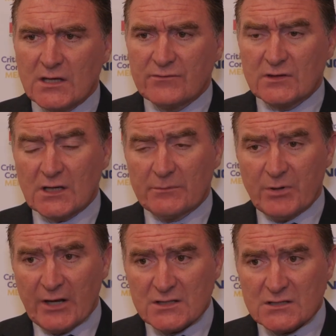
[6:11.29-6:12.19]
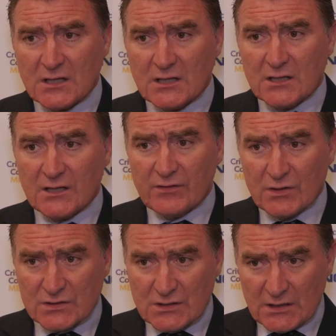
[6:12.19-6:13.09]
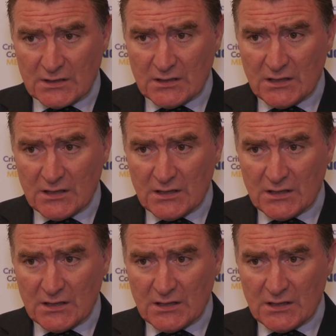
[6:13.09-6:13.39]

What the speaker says: given the complexity and the diversity,